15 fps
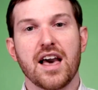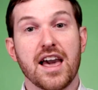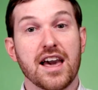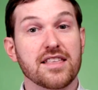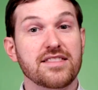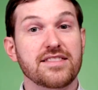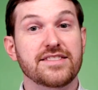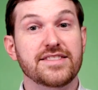
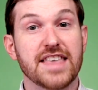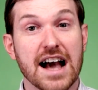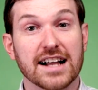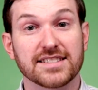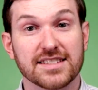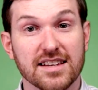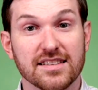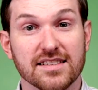And
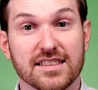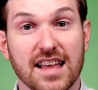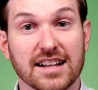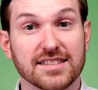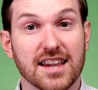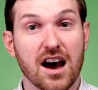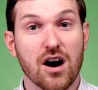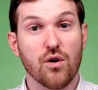that's it.
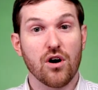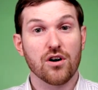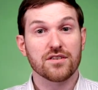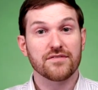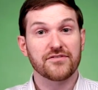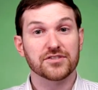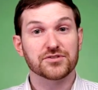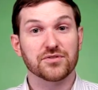That's how
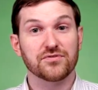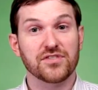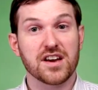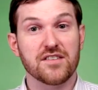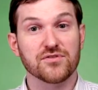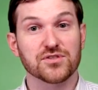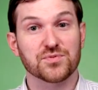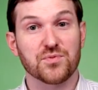artificial flavors